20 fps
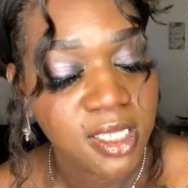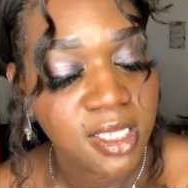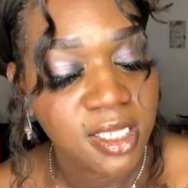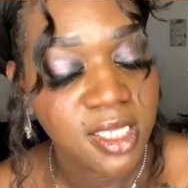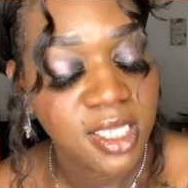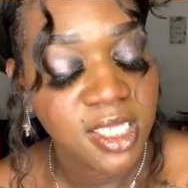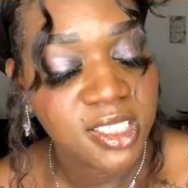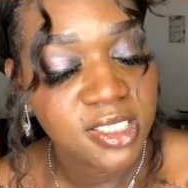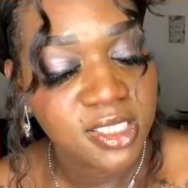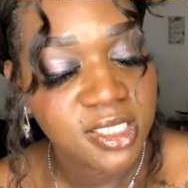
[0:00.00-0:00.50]

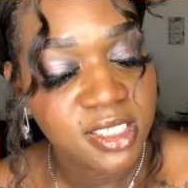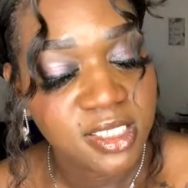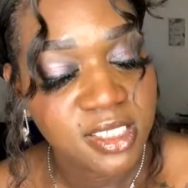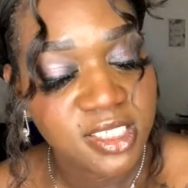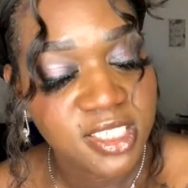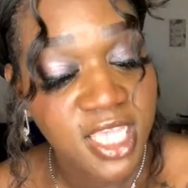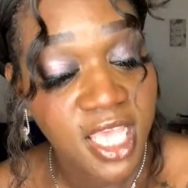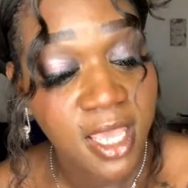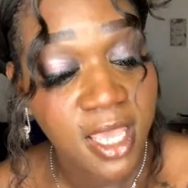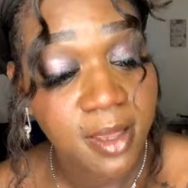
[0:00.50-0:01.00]
is
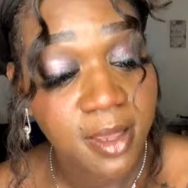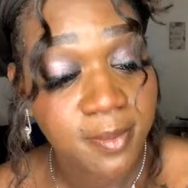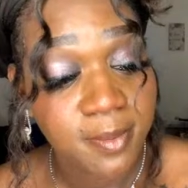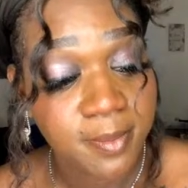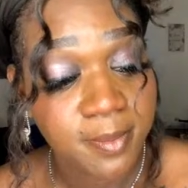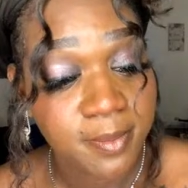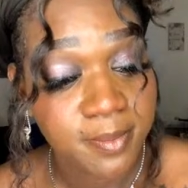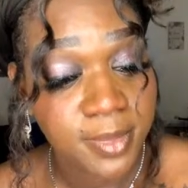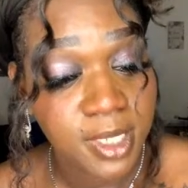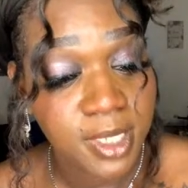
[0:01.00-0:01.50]
set
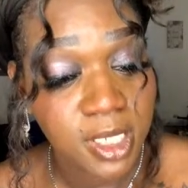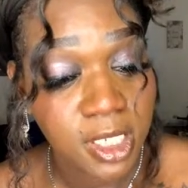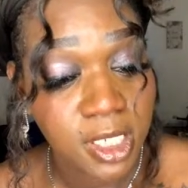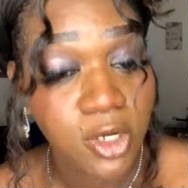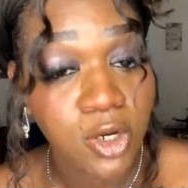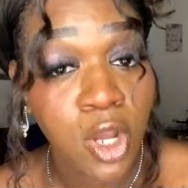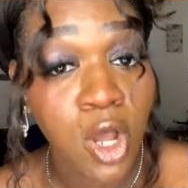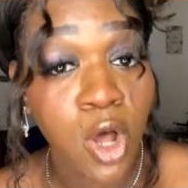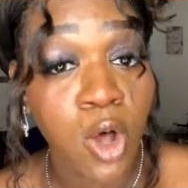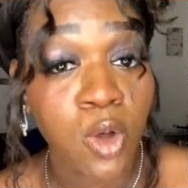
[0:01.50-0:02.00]

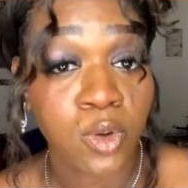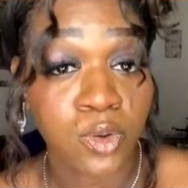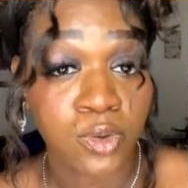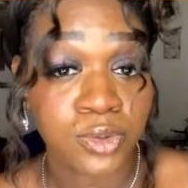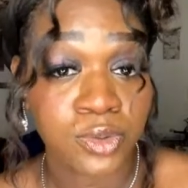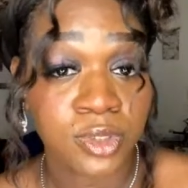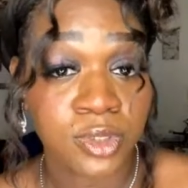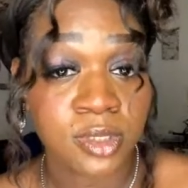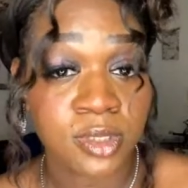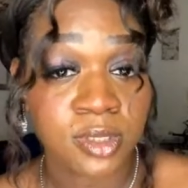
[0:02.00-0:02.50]
clear
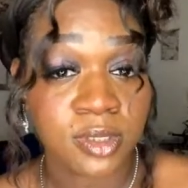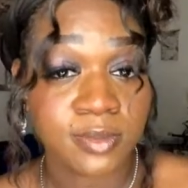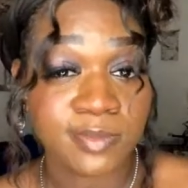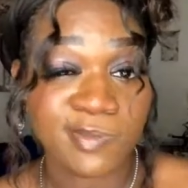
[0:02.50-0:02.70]
goals.